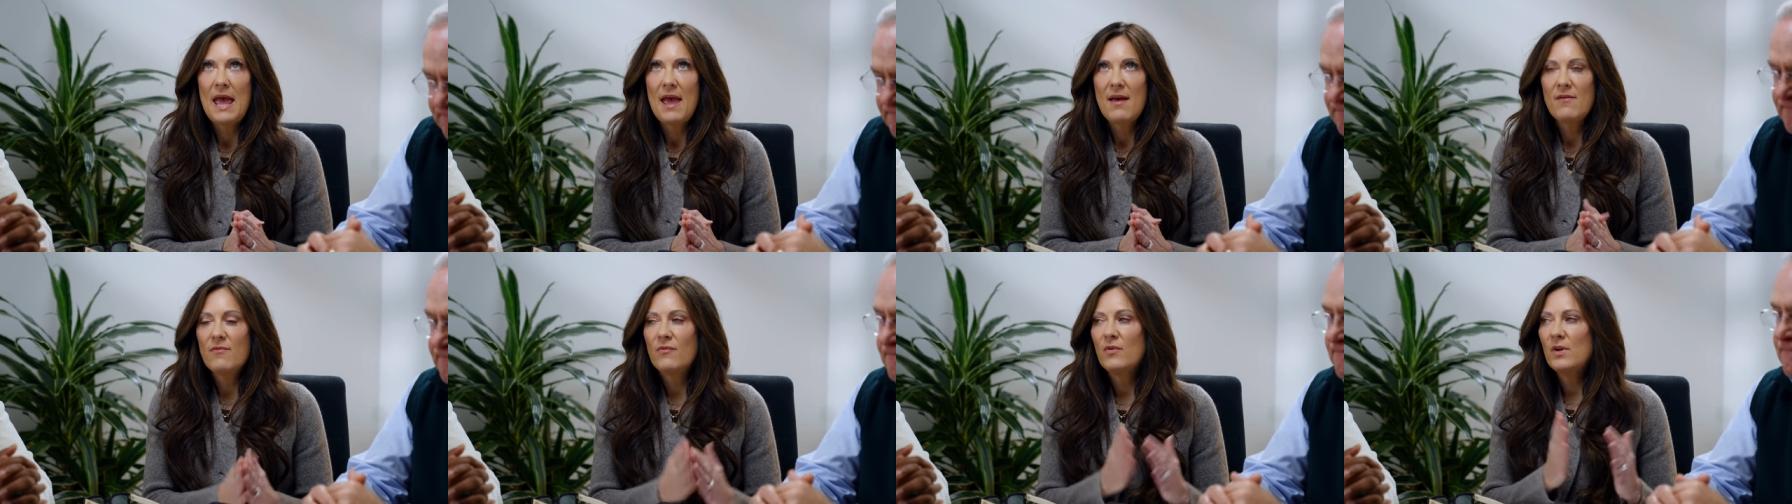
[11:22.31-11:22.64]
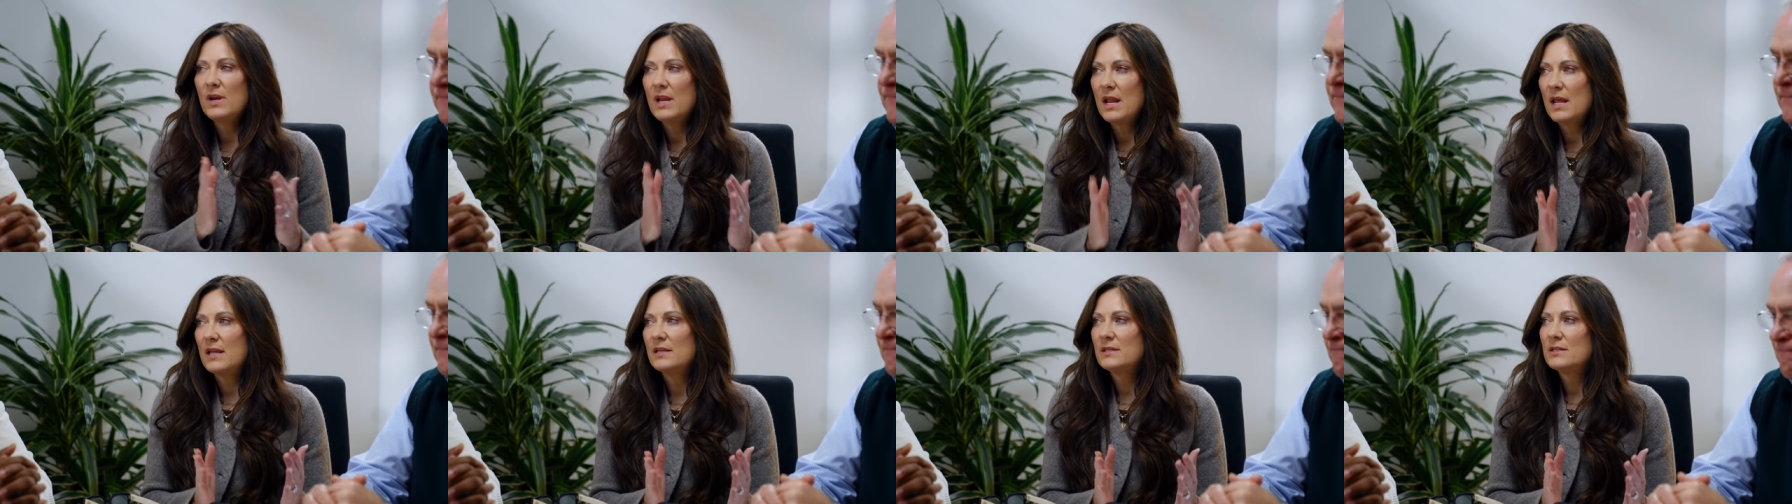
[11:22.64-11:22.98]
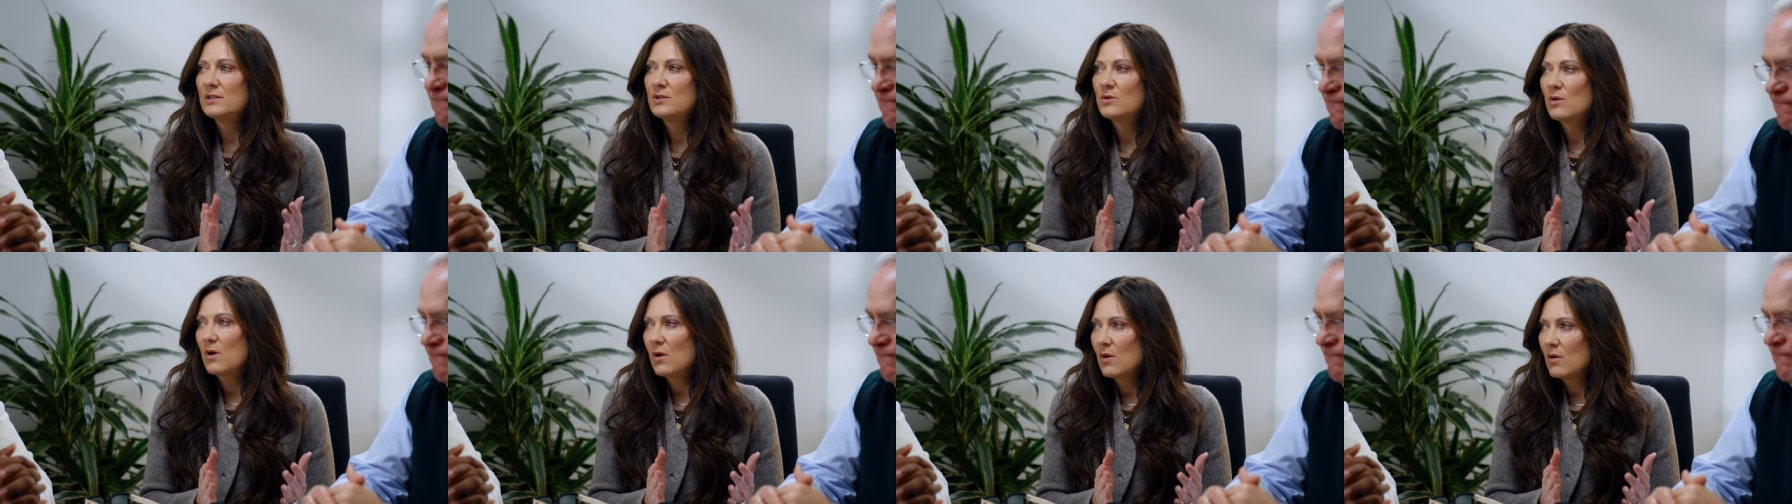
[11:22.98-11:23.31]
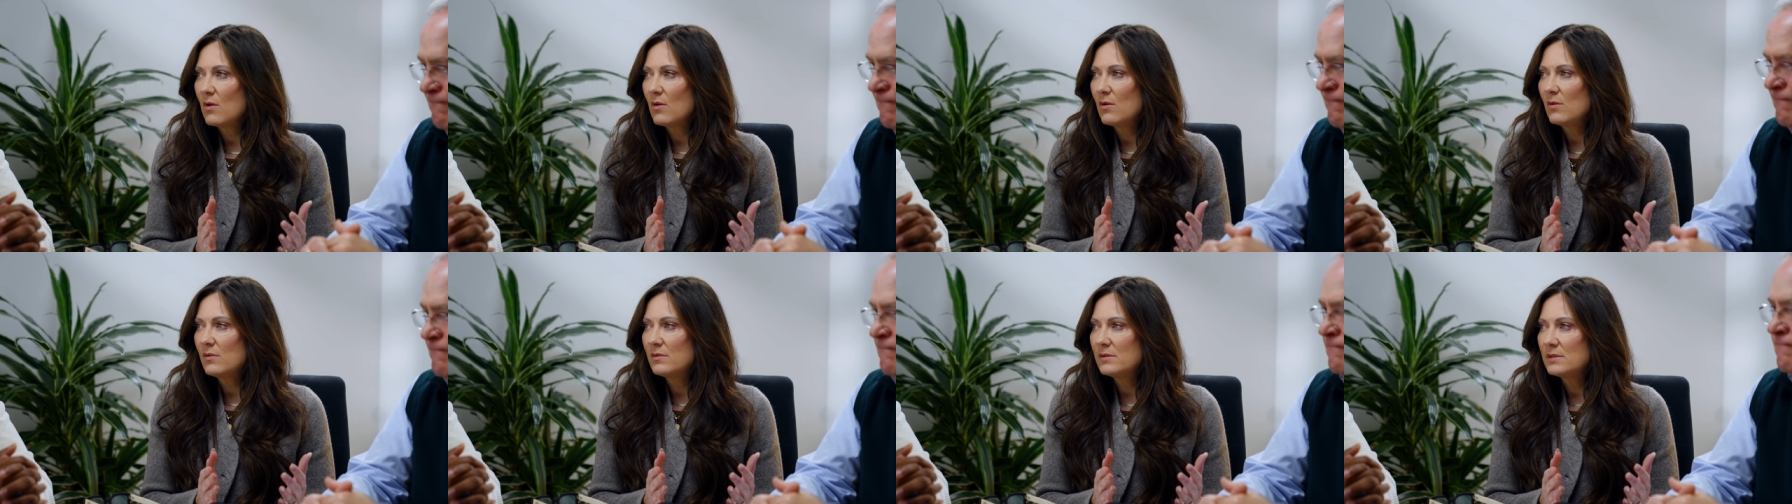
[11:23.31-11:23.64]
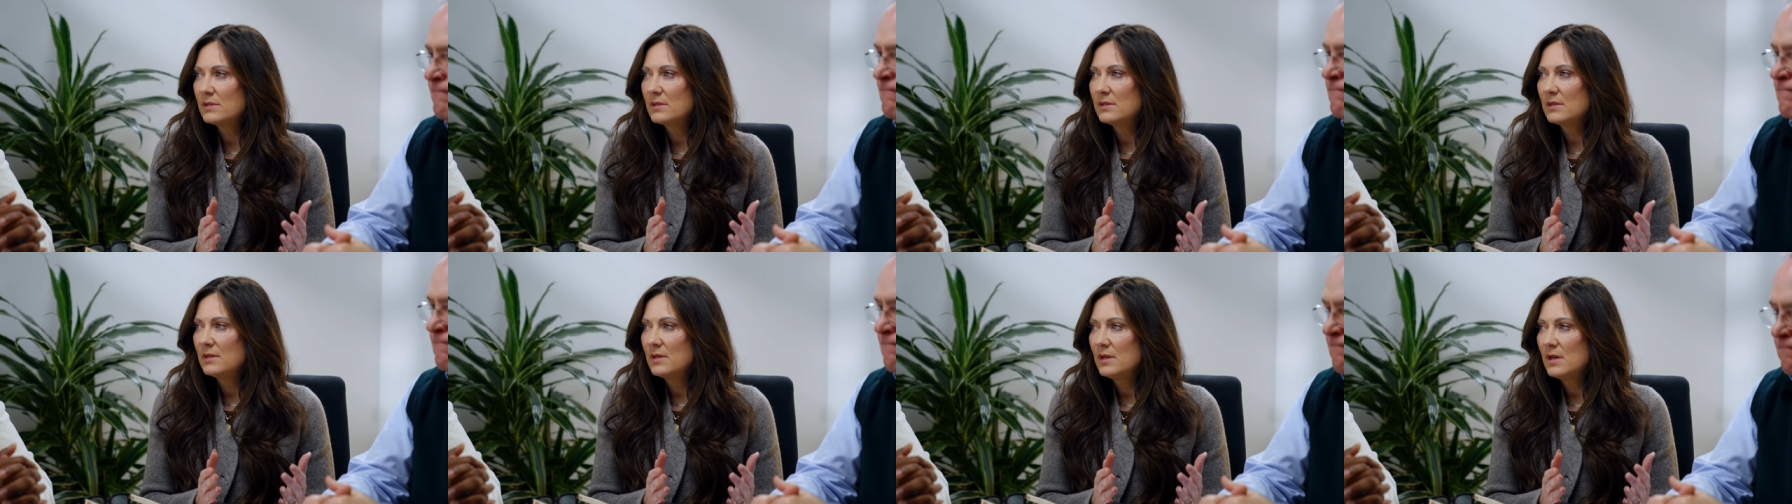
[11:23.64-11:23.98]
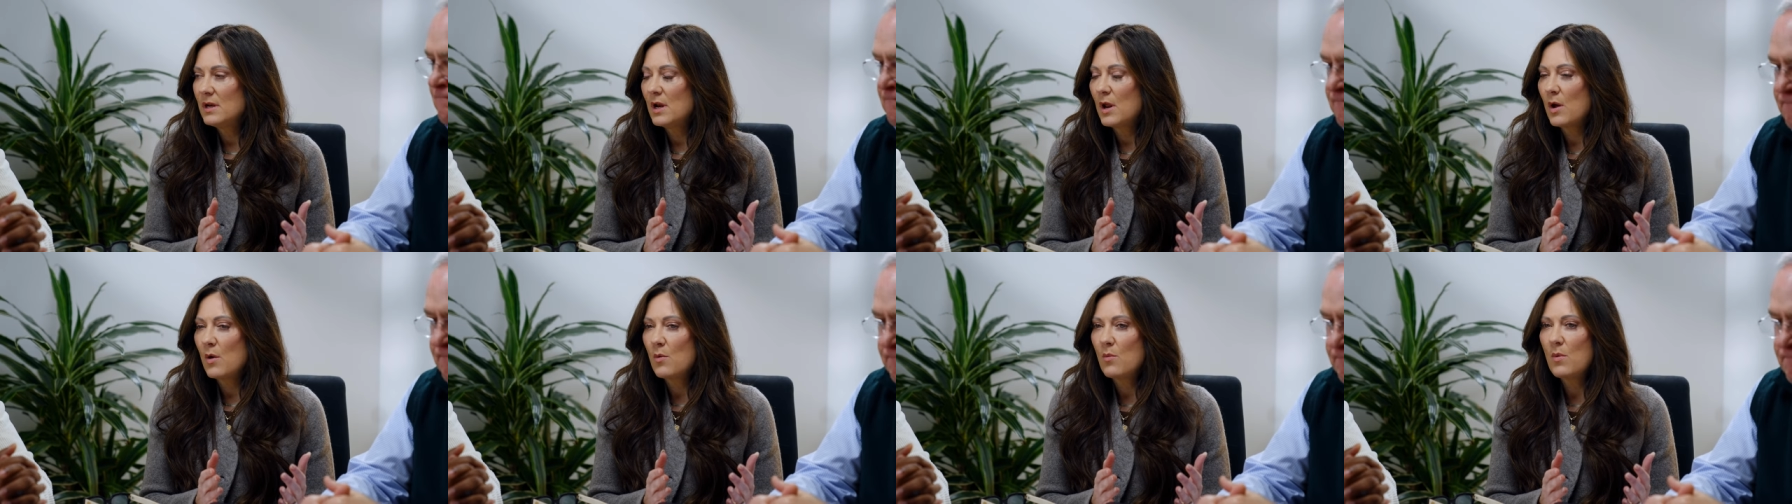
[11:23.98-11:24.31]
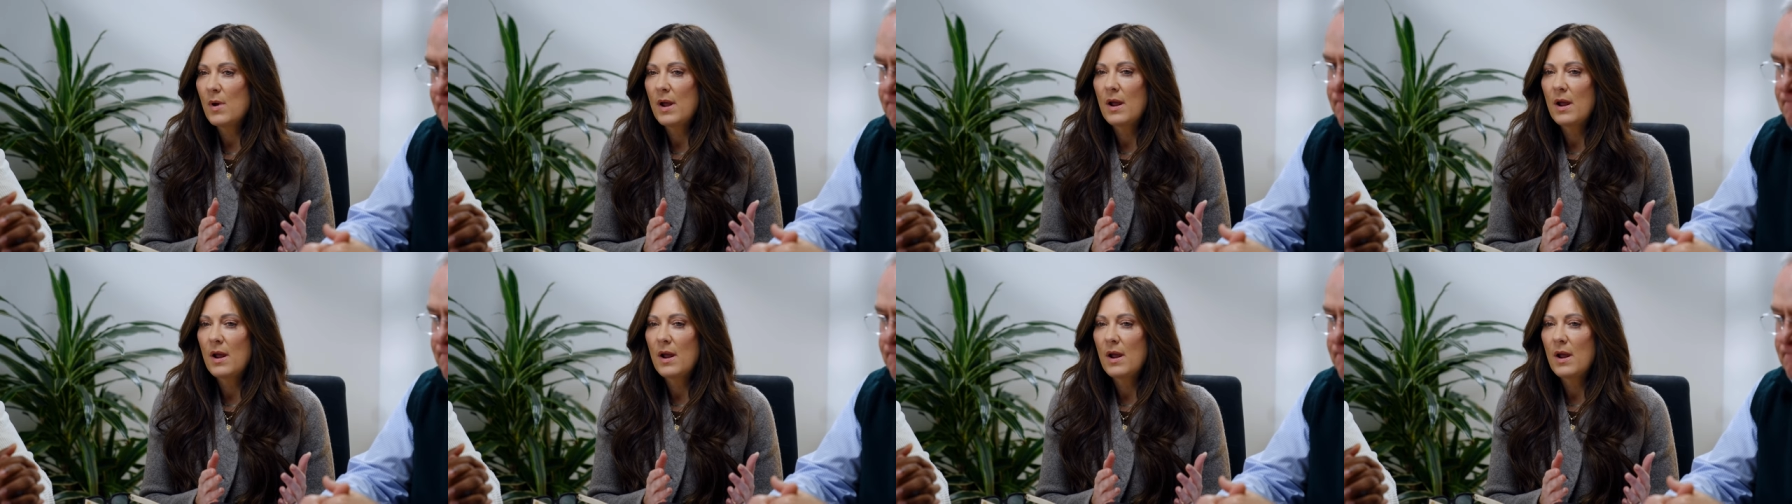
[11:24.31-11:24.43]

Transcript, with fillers: everyday struggles, you know, mm-hmm.